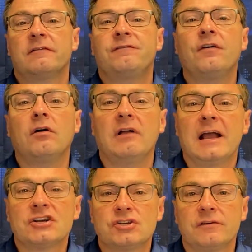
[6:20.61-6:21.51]
full
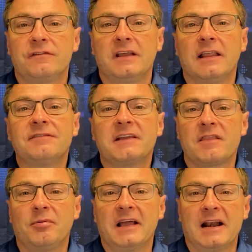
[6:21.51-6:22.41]
SUV left on
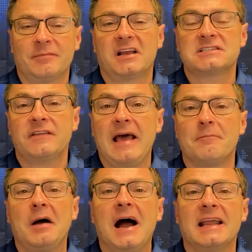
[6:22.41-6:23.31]
the planet because of
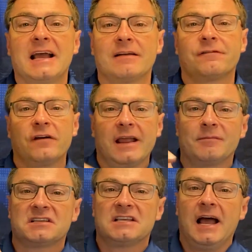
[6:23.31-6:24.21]
that body on frame
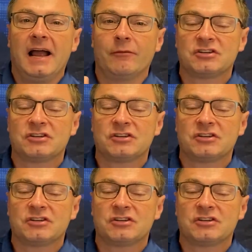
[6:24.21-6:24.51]
design,